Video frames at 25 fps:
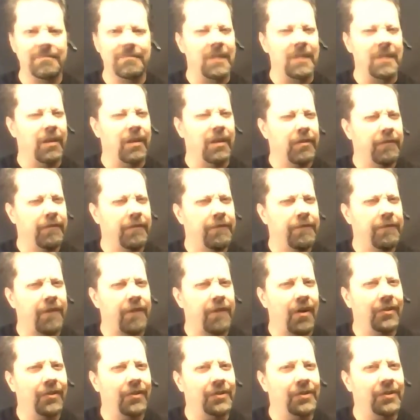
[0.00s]
The
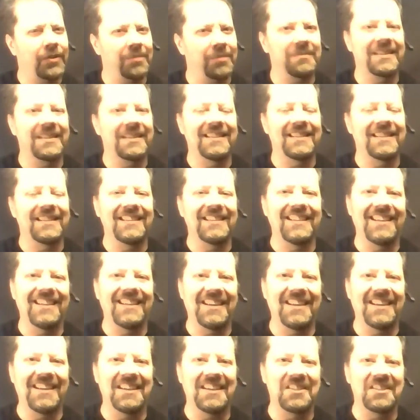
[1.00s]
volume
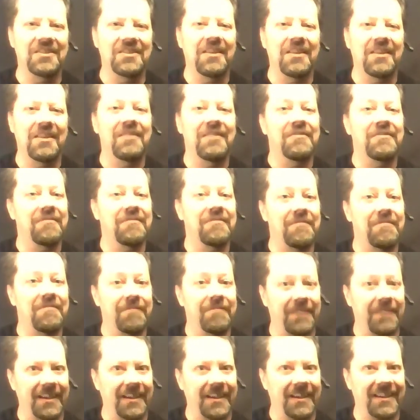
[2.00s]
is
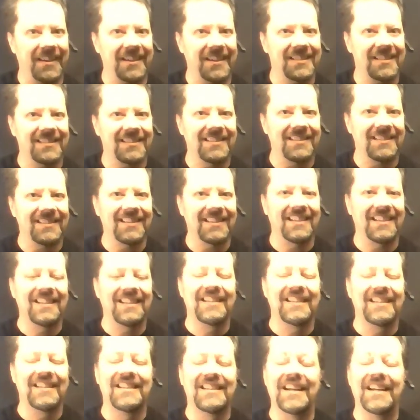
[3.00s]
finite.
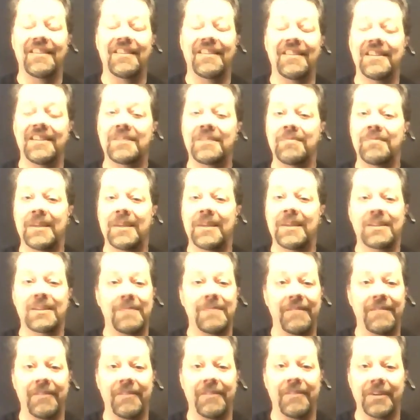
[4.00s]
Now this must be
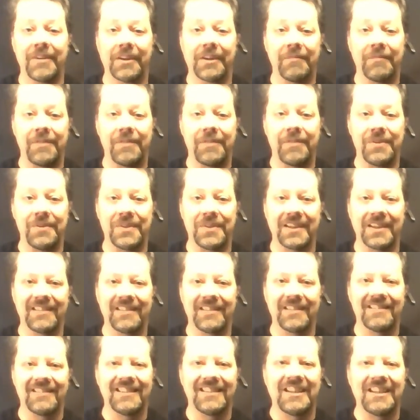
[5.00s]
very confusing.
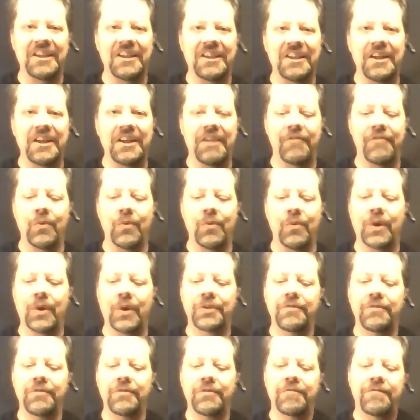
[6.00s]
If you want to
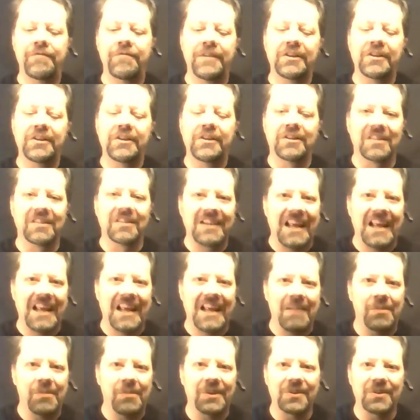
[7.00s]
fill
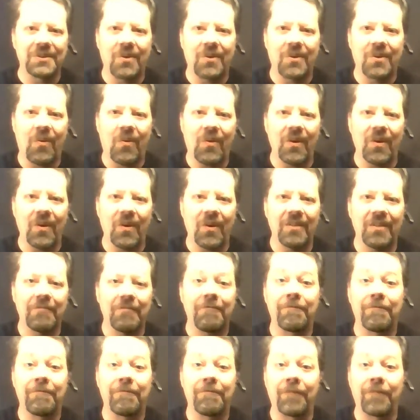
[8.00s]
Gabriel's horn
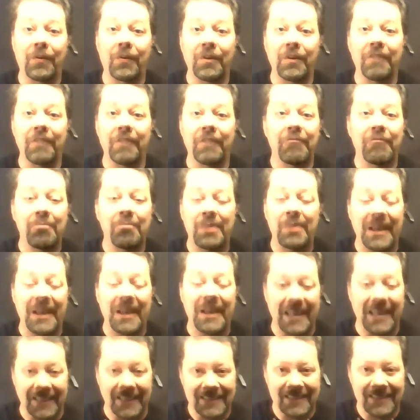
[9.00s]
full of
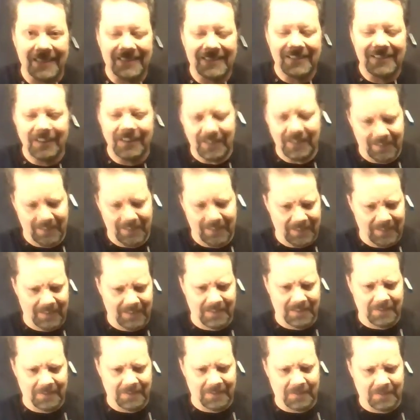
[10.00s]
paint,
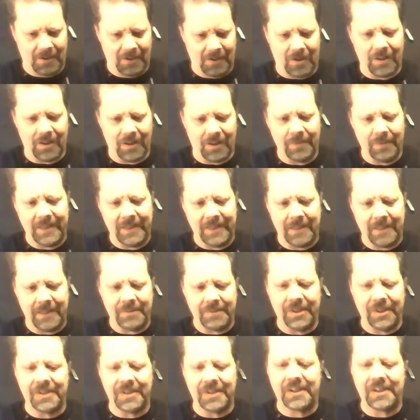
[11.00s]
all the way up to
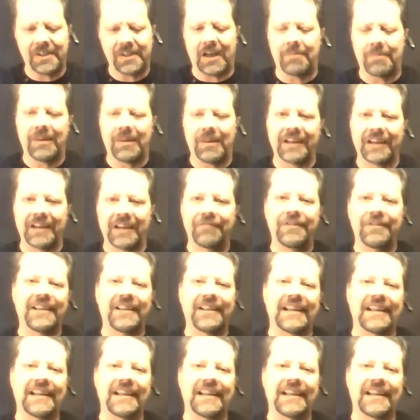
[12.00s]
the top like filling a